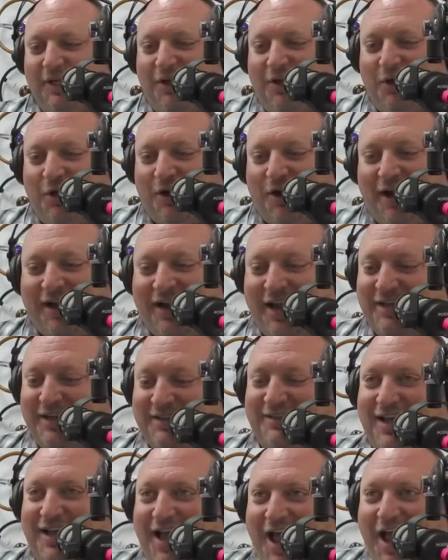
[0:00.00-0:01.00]
All right,
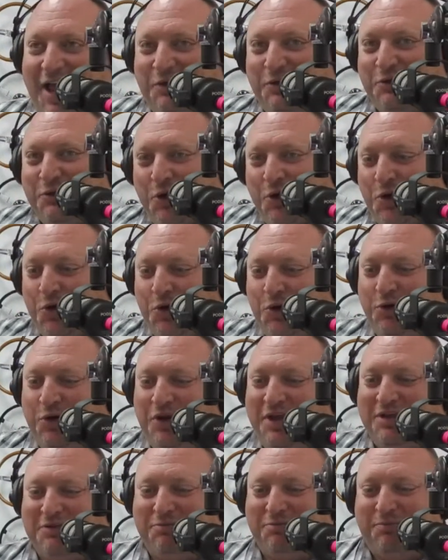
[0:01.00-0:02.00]
guys. I don't
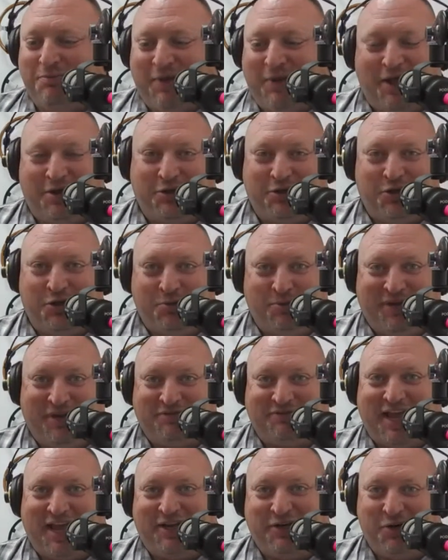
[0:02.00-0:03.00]
know about you, but
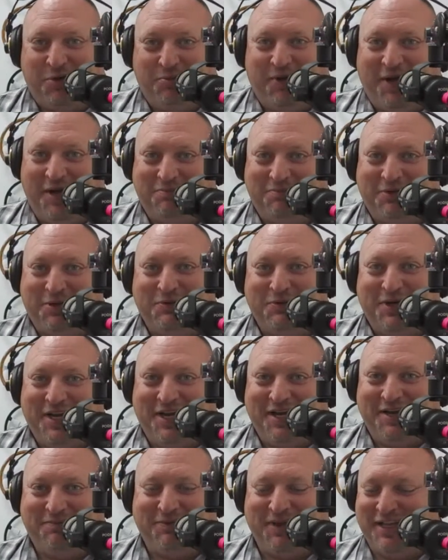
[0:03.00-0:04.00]
if that don't pump you
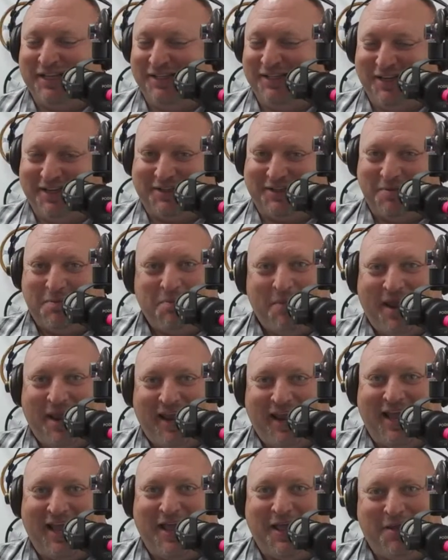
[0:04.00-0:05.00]
up, and look at the
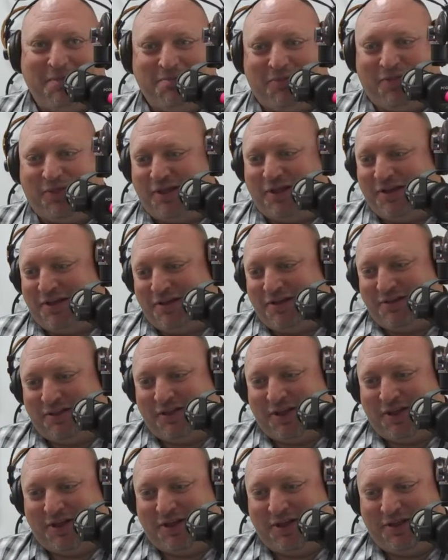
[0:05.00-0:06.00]
mayhem,
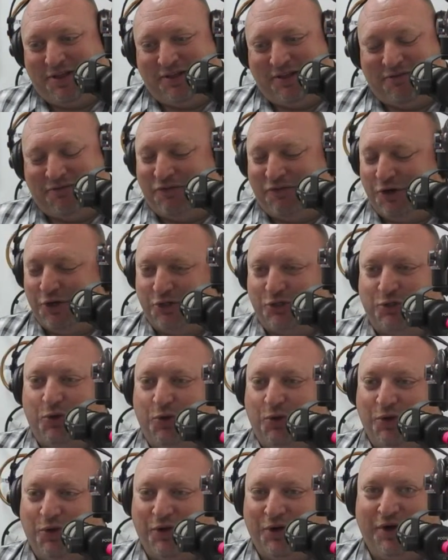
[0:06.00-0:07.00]
the first
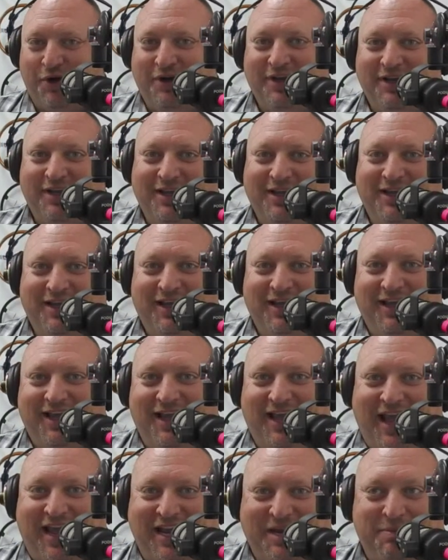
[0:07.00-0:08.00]
corner,
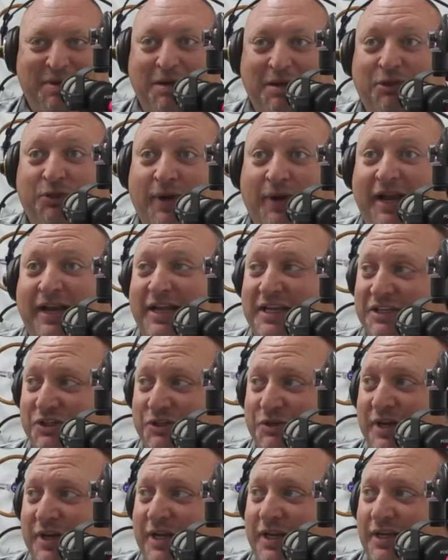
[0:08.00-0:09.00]
and to be able to write
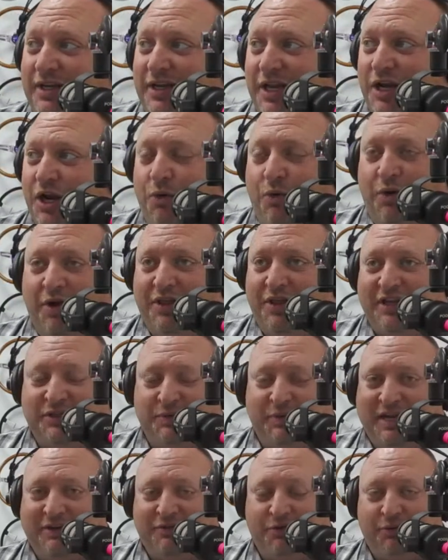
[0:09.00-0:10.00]
history. You know, one of the
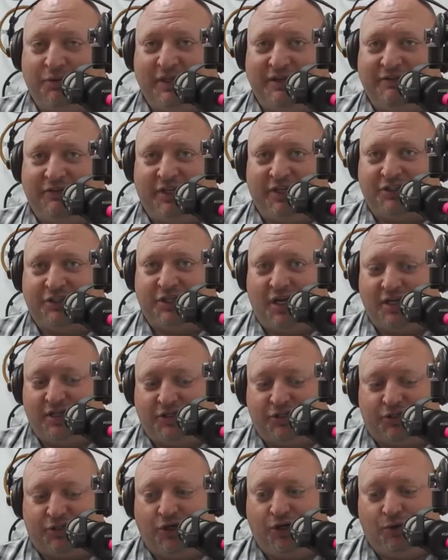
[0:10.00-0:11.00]
things we never really touched on in
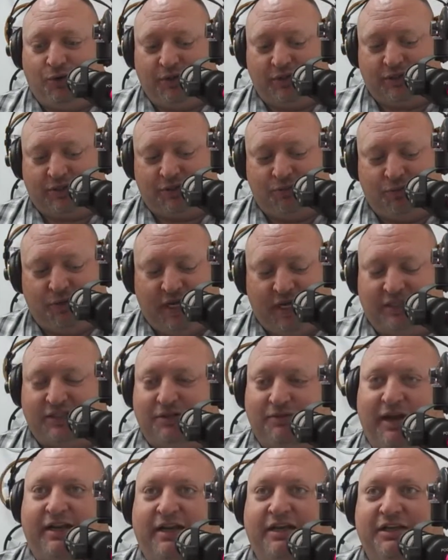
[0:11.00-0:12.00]
the show was we got
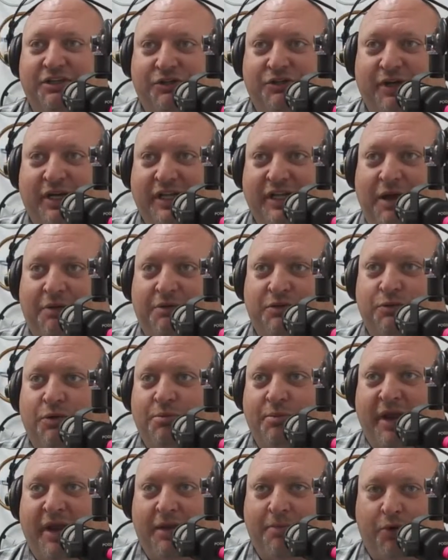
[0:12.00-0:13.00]
to write history, and that was
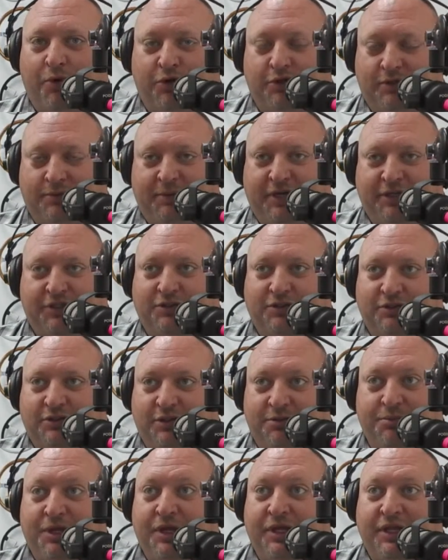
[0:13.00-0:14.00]
what made it more special
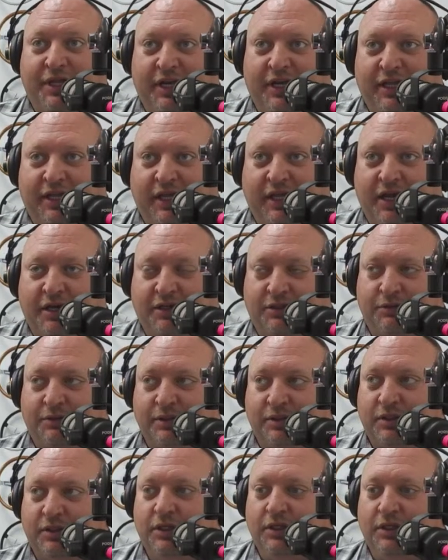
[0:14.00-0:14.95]
to me than anything else, was